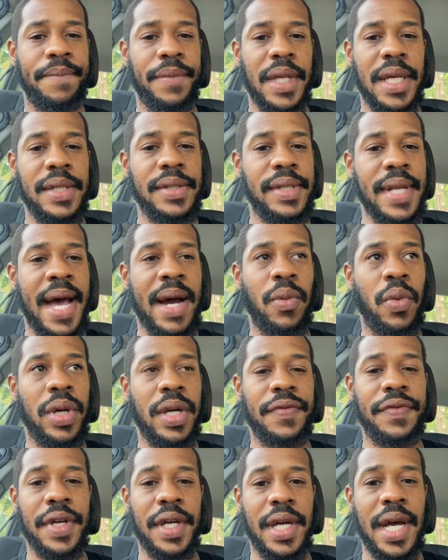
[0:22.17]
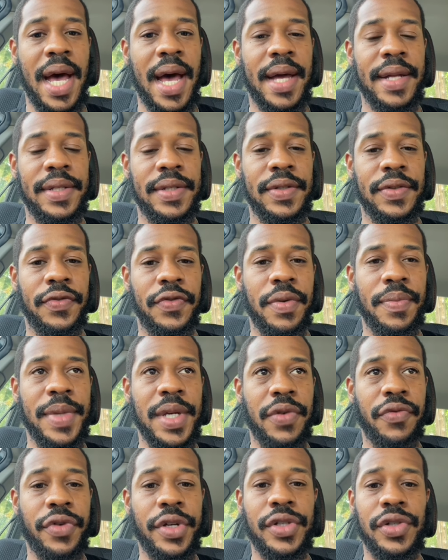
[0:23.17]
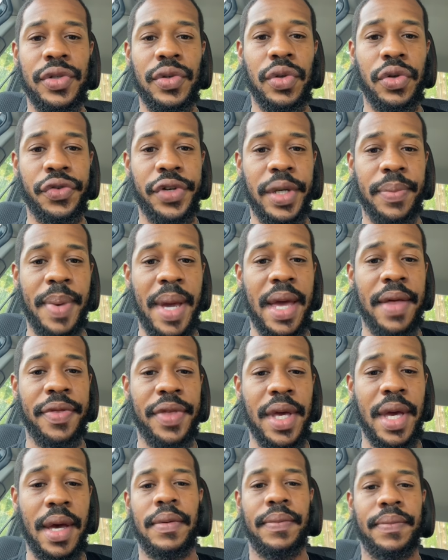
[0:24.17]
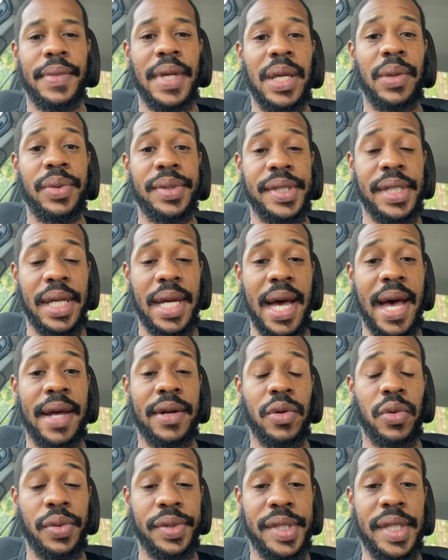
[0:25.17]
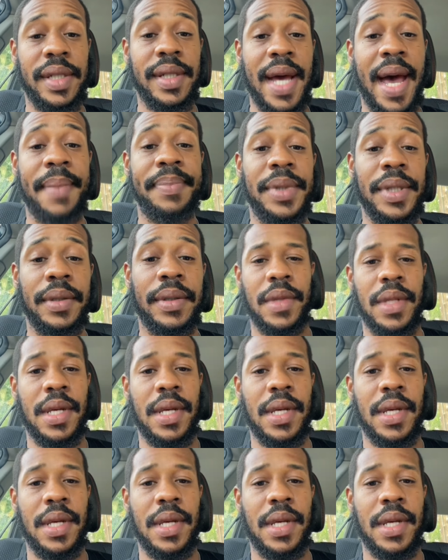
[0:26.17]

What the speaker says: He's not one of the gods from the original Greek pantheon. He was a god who was adopted